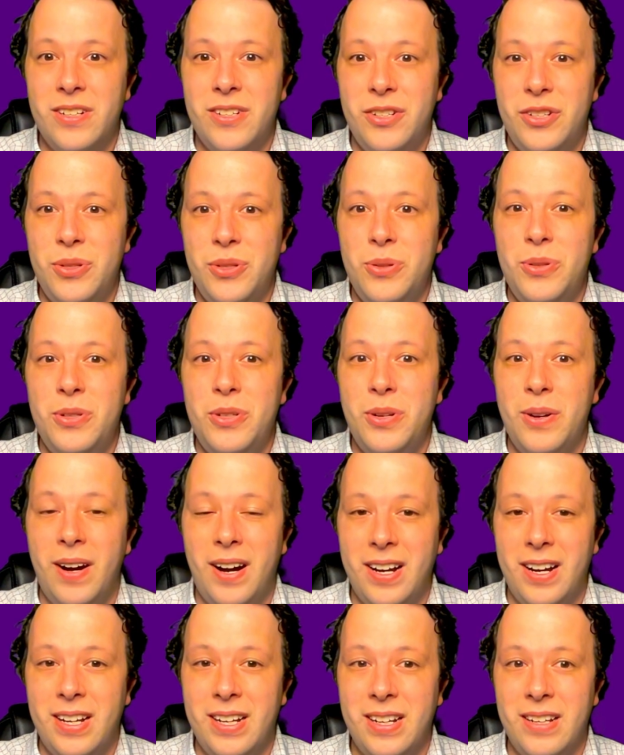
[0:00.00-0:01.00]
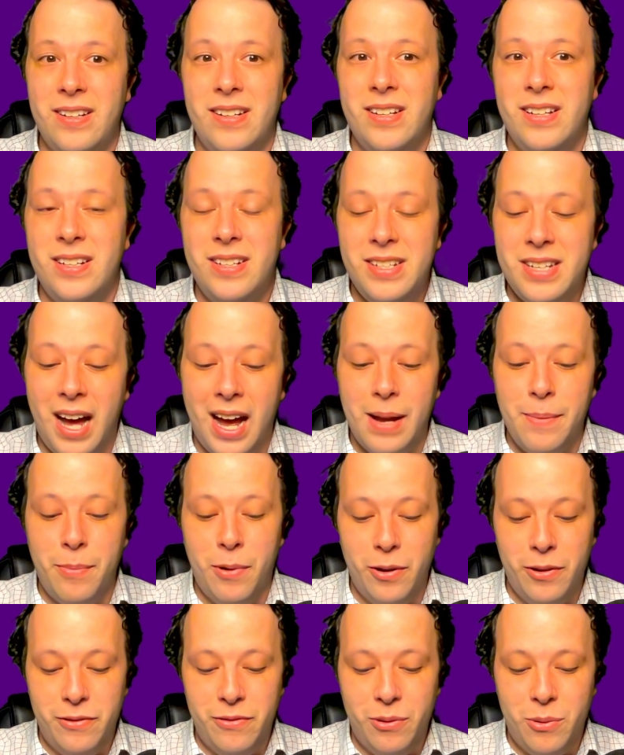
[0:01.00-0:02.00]
due to ion
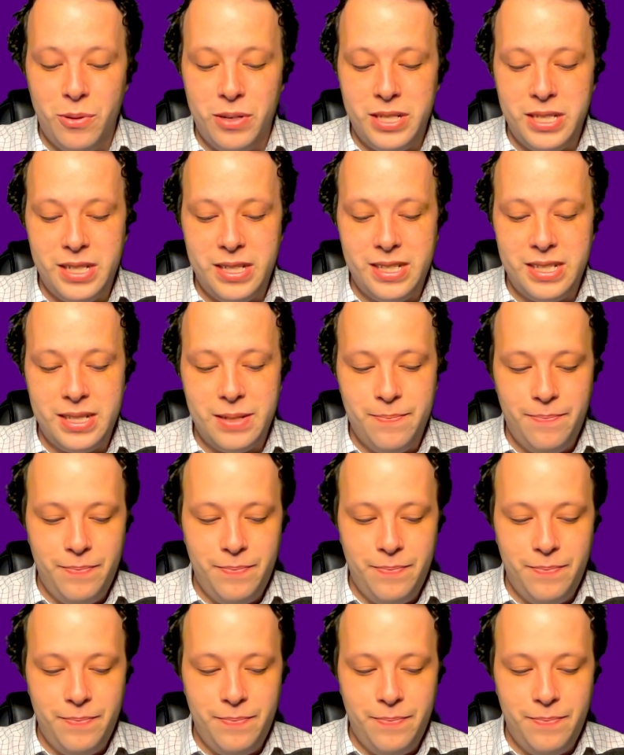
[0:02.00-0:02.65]
dipole forces.